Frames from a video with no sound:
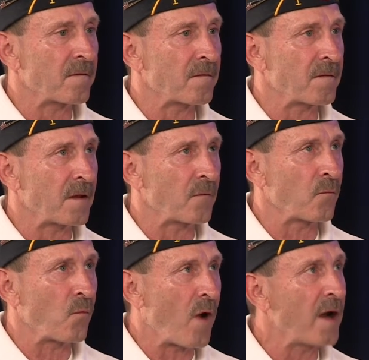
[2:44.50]

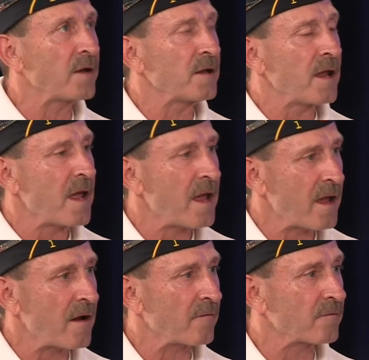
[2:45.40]
wanted to
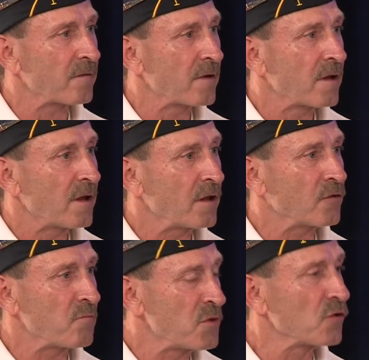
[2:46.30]
have a
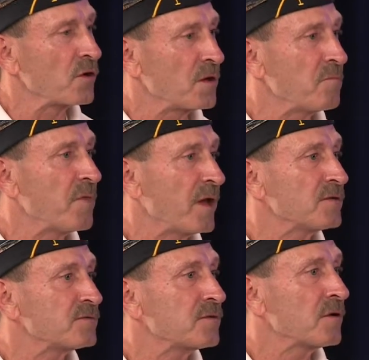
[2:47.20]

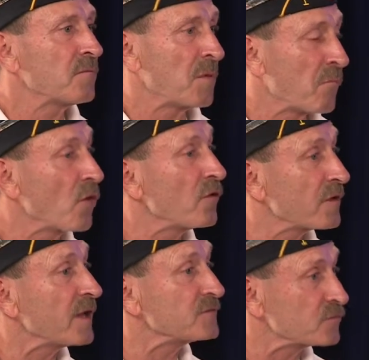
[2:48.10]
community-based Memorial
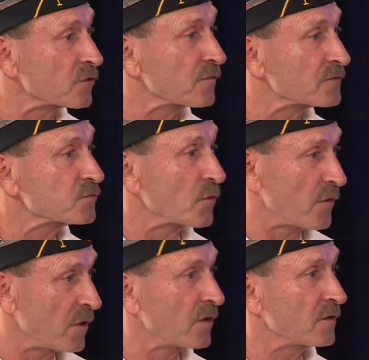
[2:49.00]
Day service
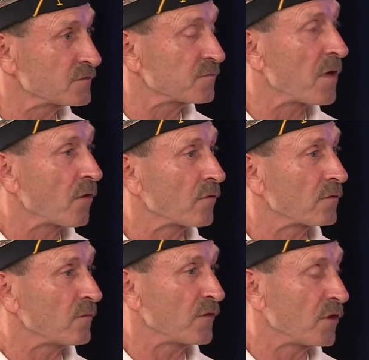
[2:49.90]
within
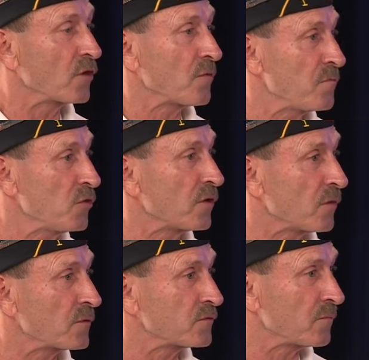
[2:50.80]
the community,
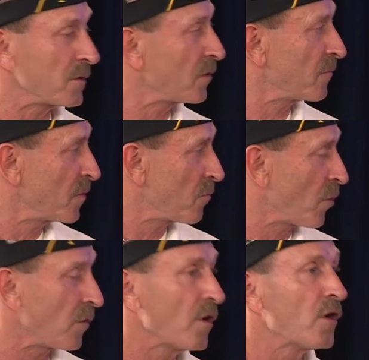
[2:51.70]
which would be a little bit
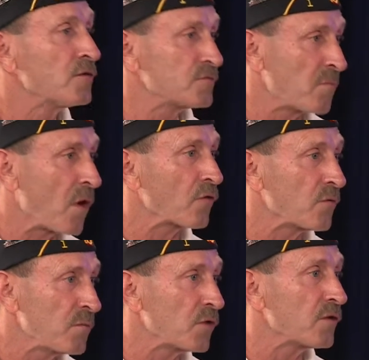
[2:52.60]
more small
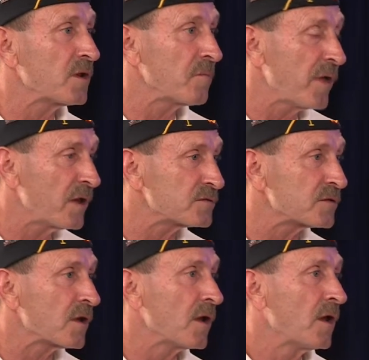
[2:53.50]
community-based.
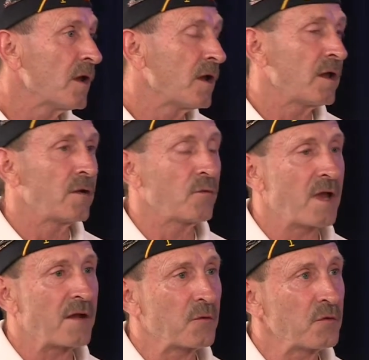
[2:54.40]
And we
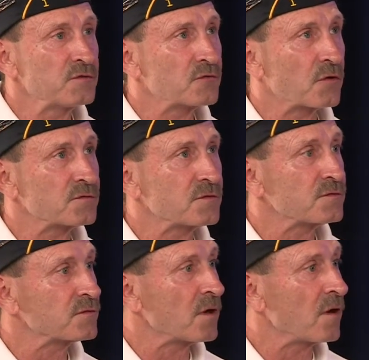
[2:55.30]
had the
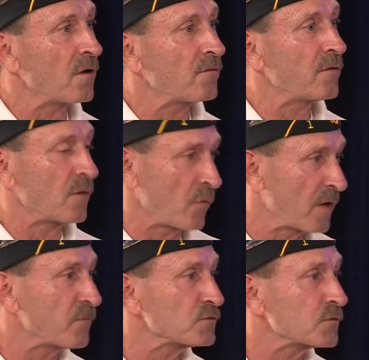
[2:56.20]
resources of a
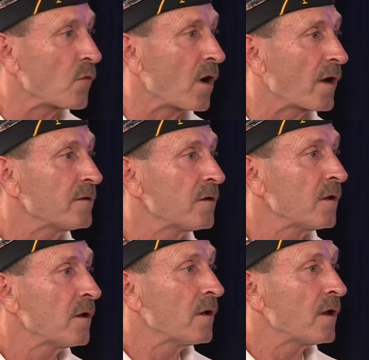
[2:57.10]
rifle squad,
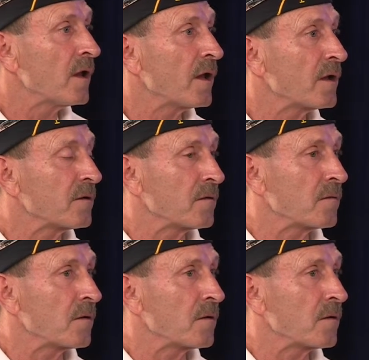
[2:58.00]
and